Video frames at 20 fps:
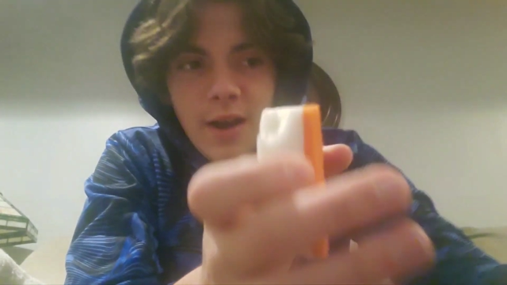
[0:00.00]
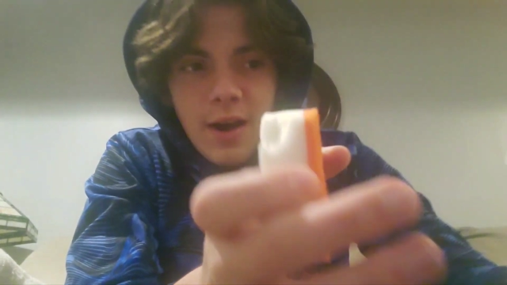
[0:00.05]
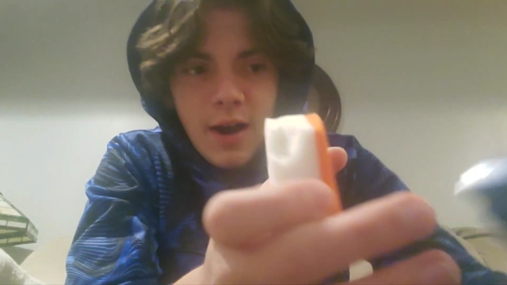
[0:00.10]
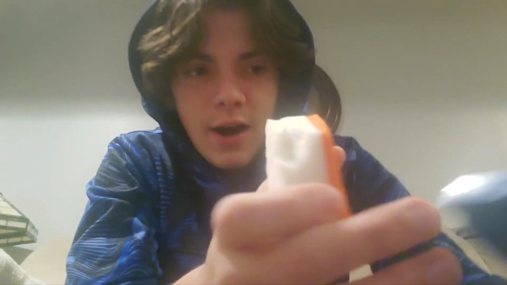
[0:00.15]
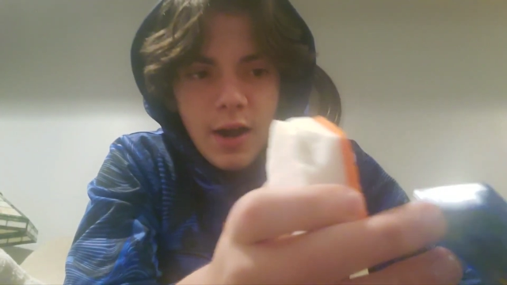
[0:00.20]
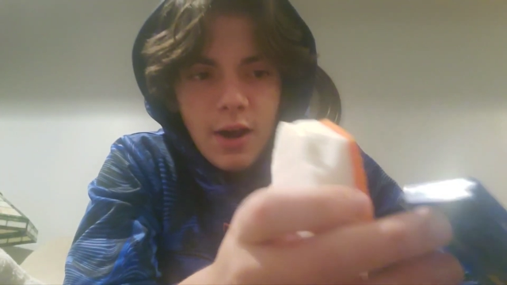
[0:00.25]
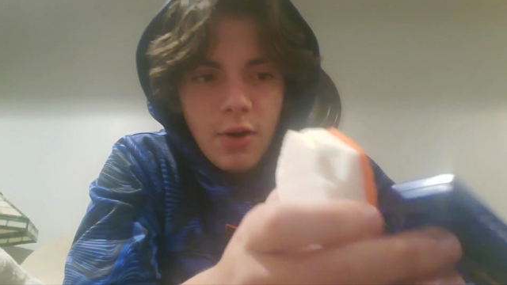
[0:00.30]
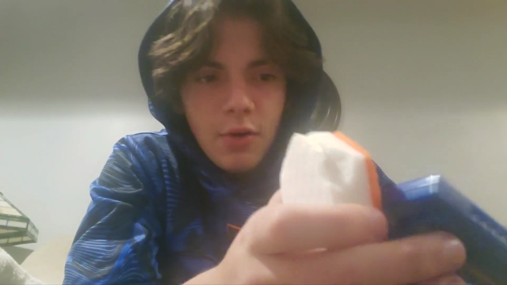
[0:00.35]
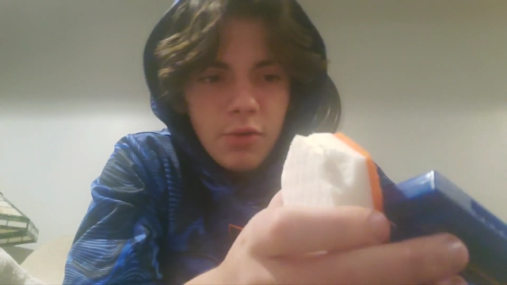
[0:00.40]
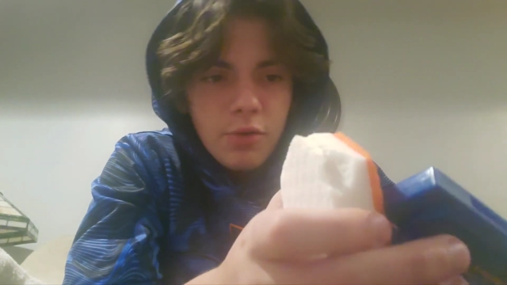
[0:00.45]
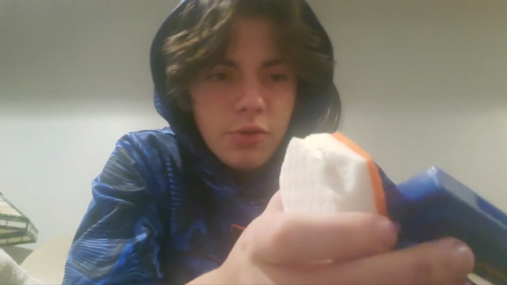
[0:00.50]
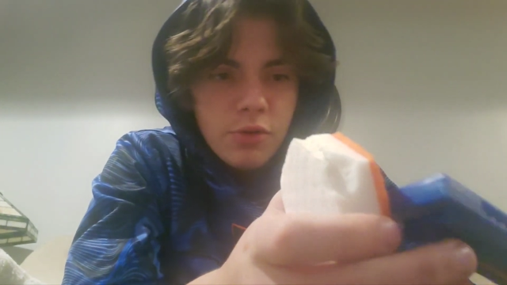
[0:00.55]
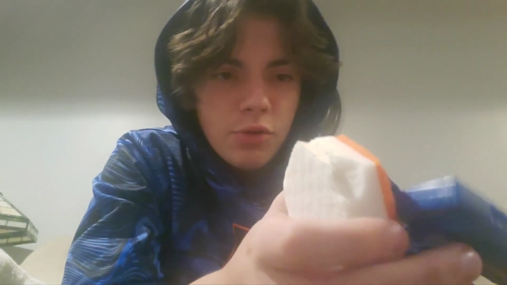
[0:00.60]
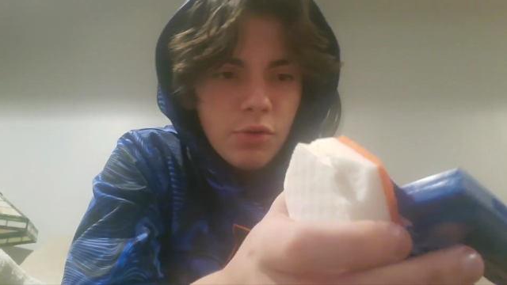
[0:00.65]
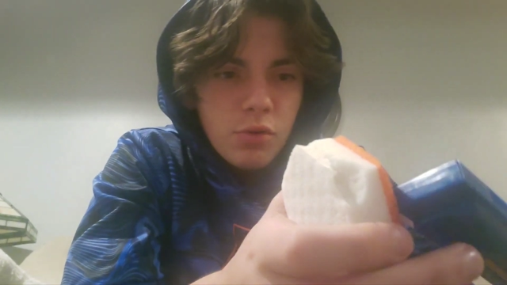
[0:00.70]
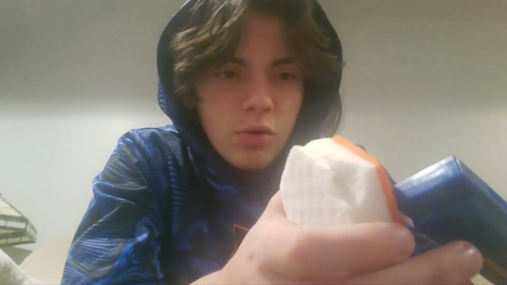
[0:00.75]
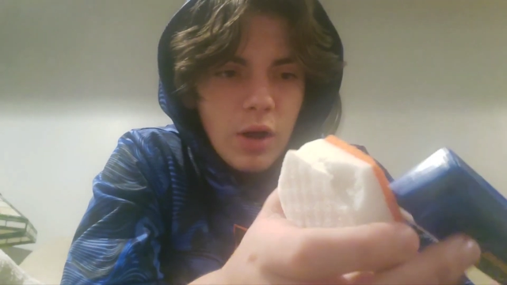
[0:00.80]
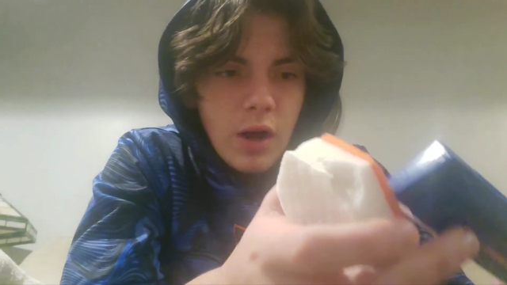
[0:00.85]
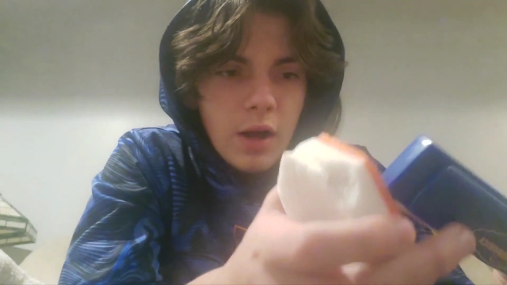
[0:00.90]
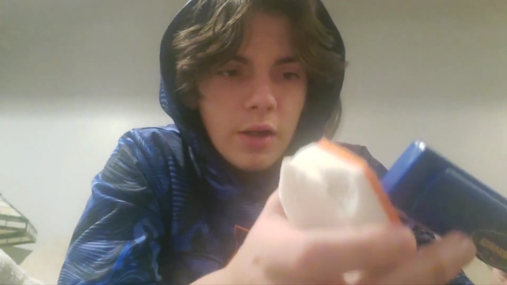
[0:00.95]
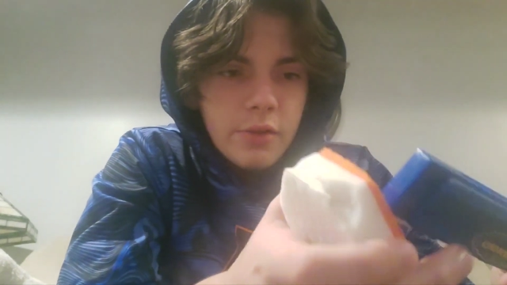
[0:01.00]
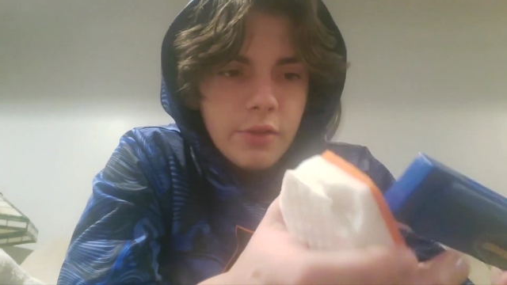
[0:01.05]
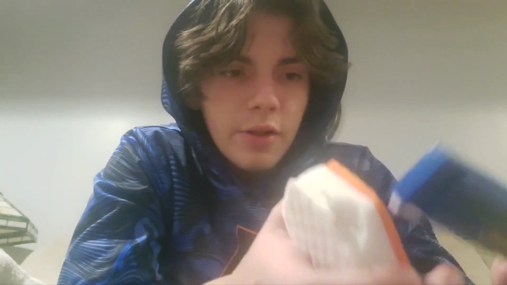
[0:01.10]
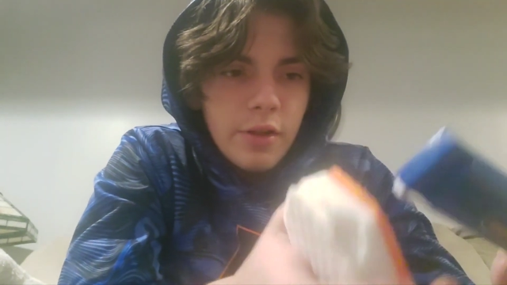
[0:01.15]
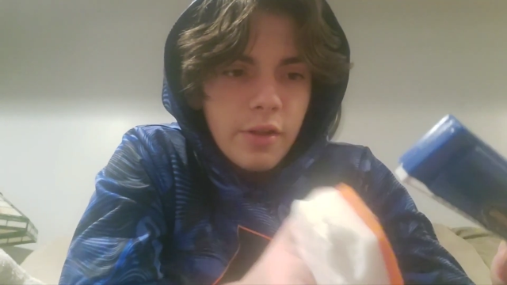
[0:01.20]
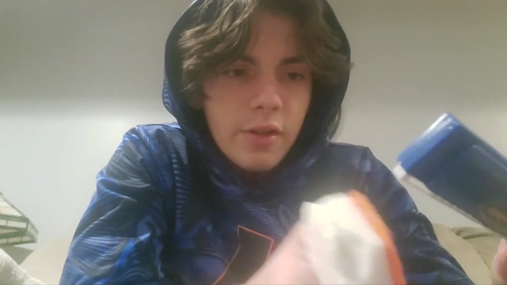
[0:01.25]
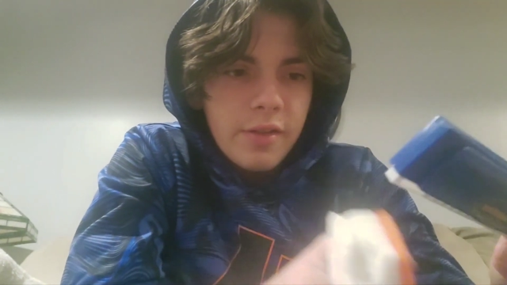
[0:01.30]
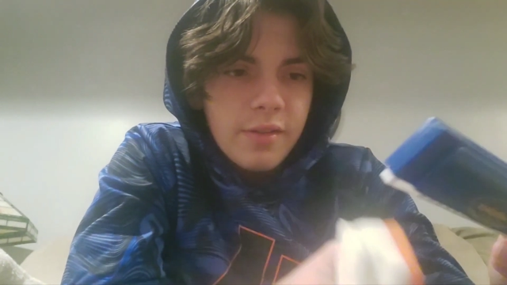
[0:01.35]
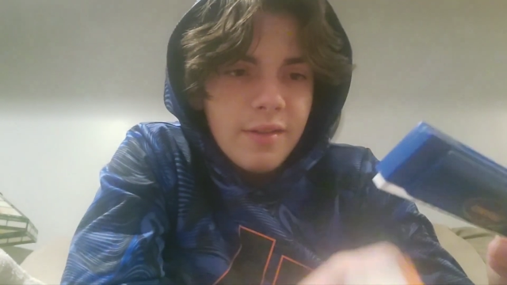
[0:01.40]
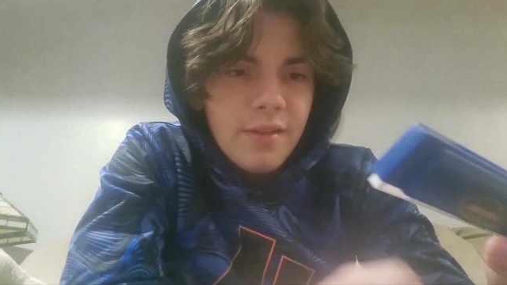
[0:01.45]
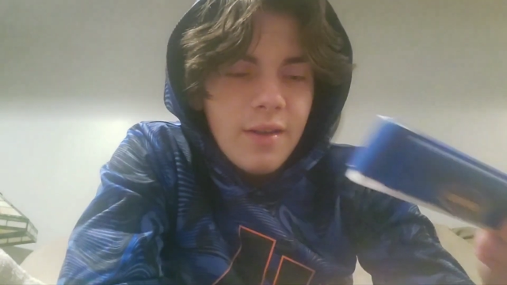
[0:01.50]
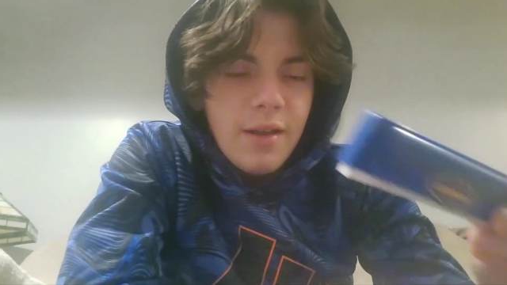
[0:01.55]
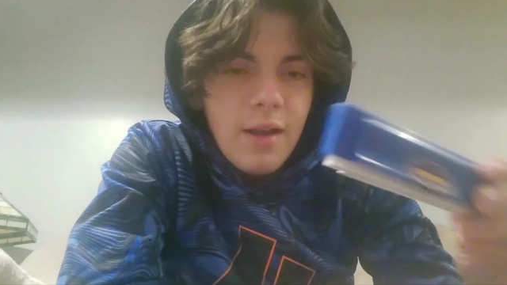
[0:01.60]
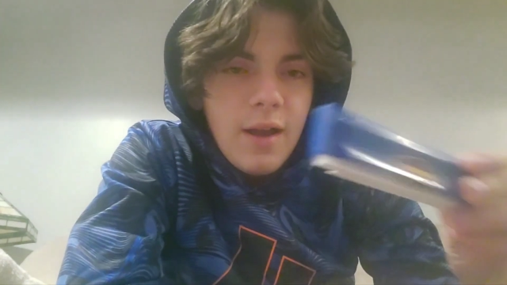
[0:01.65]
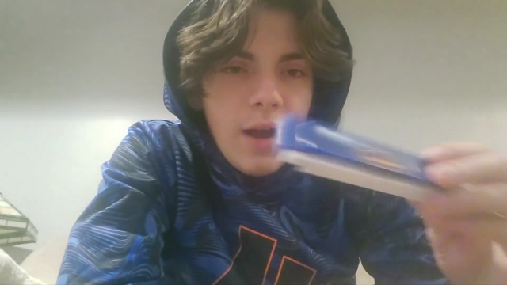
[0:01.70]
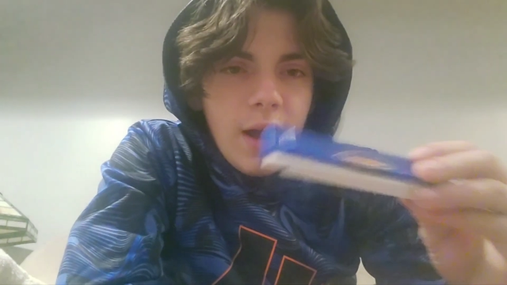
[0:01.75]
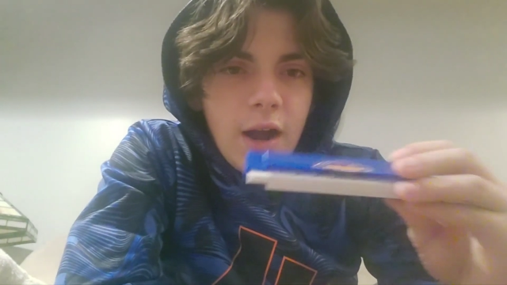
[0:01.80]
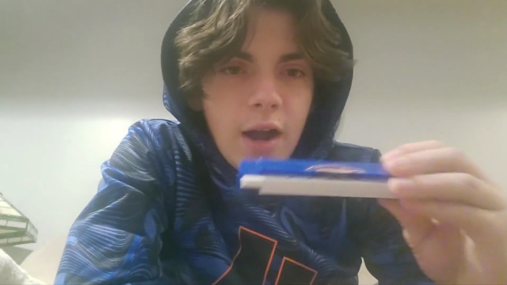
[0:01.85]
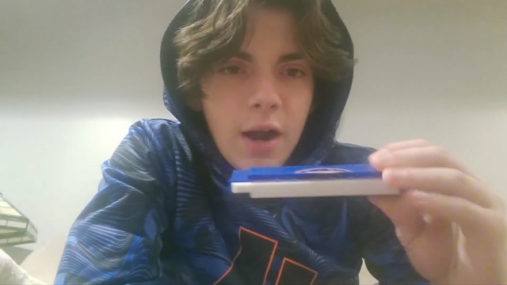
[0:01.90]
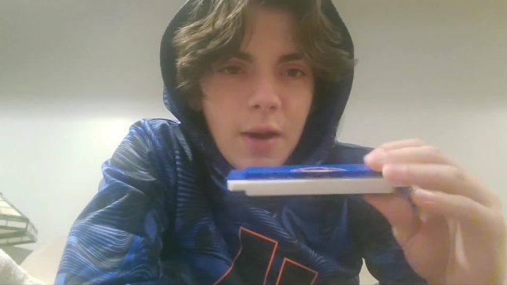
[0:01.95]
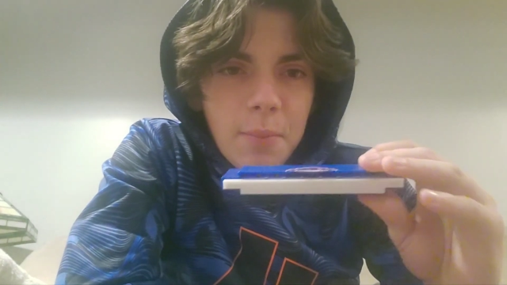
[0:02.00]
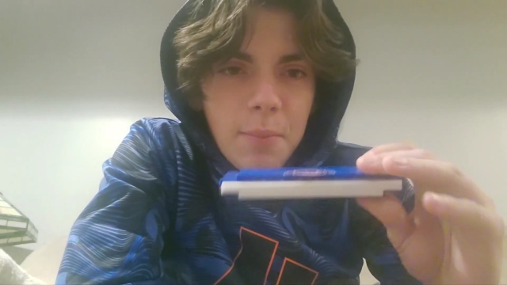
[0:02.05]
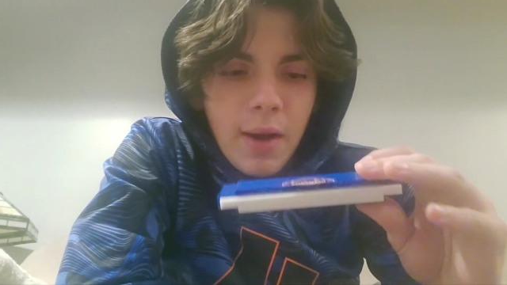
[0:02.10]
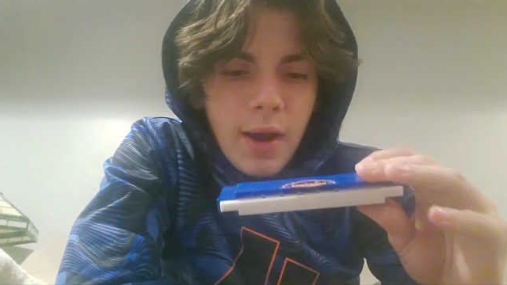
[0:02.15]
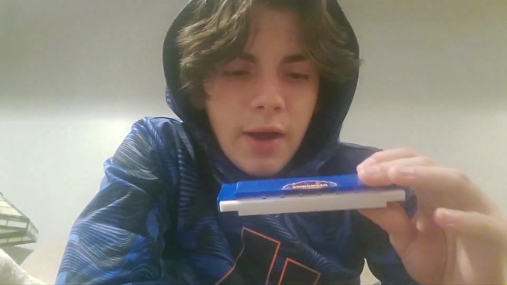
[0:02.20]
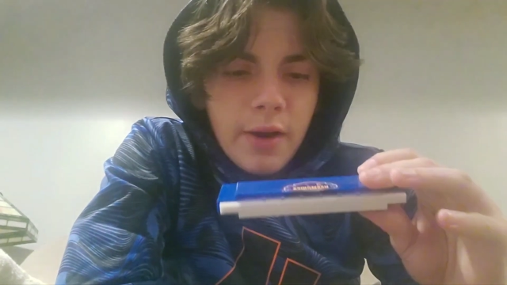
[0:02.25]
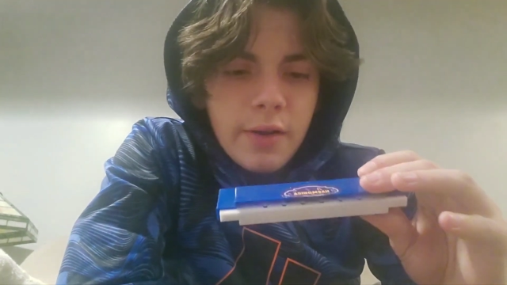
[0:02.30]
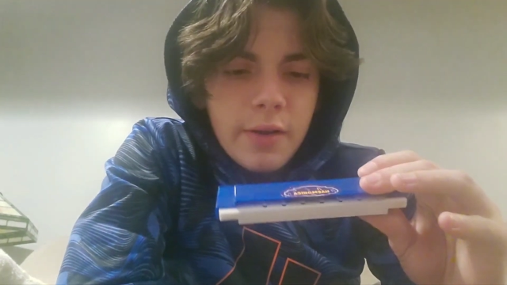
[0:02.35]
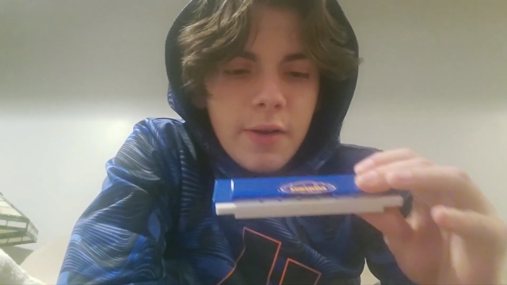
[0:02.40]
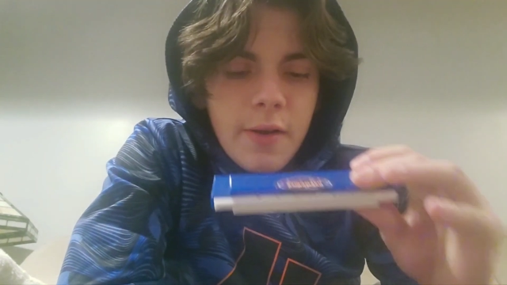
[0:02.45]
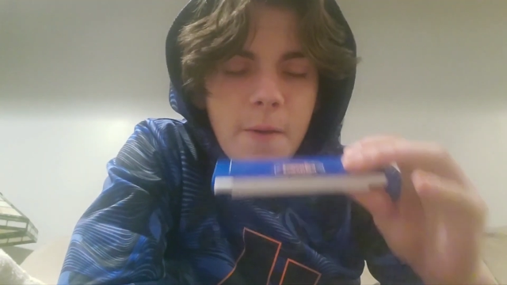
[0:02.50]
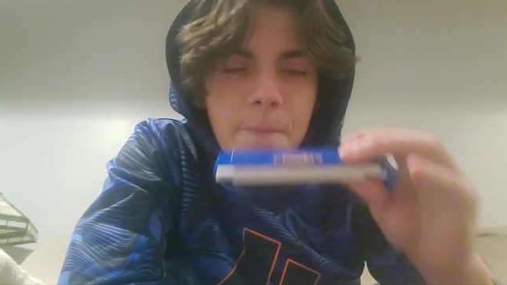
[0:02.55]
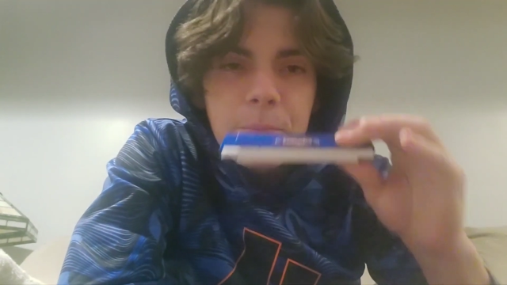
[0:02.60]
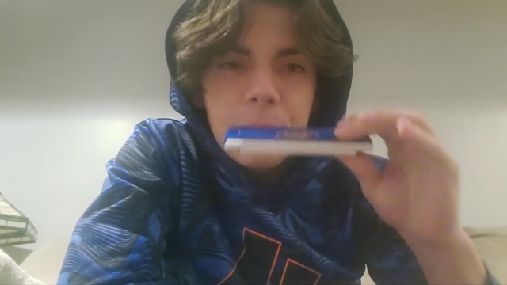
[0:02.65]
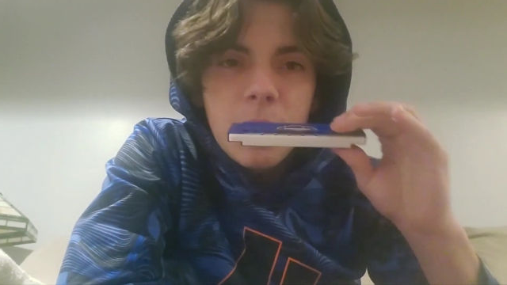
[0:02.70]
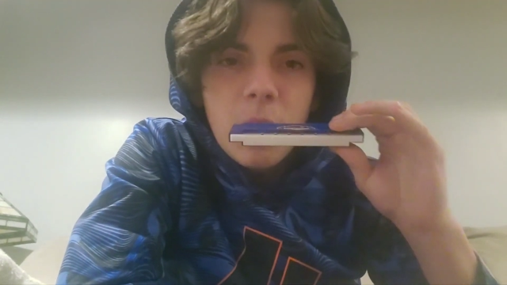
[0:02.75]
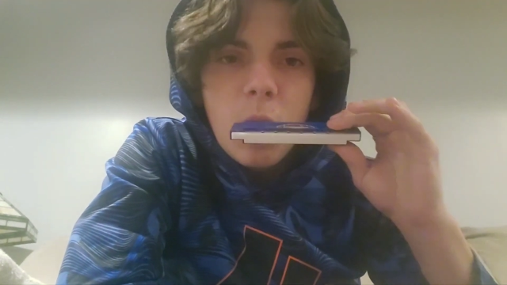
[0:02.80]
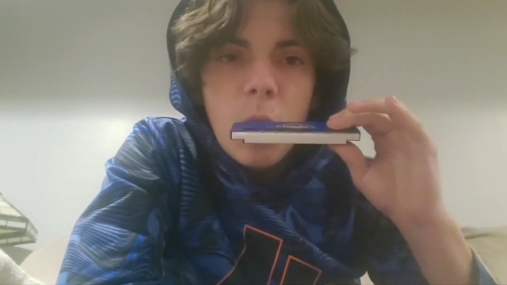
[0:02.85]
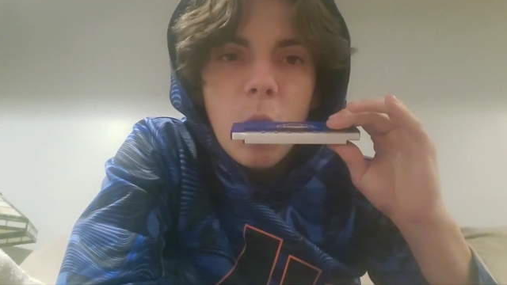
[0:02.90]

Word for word: I also got this harmonica